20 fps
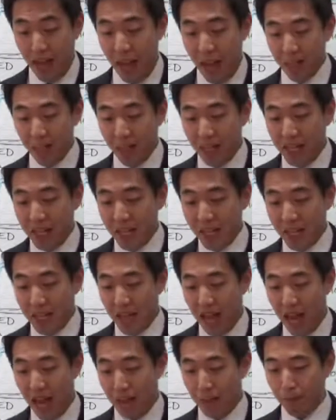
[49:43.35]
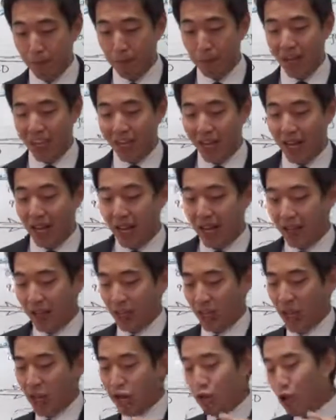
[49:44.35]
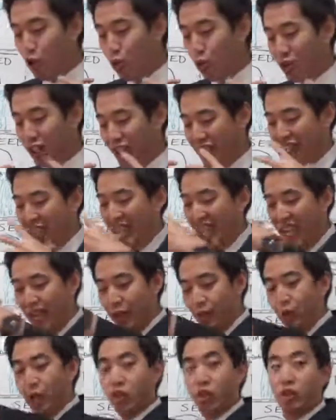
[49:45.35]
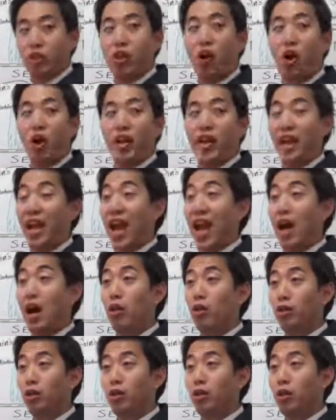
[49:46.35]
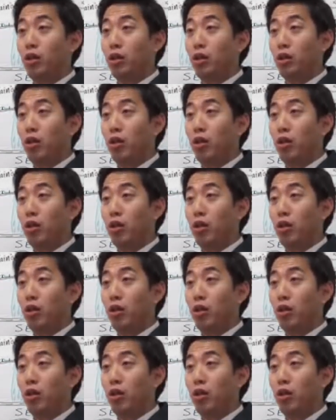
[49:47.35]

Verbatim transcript: That means that because a new seed was starting out,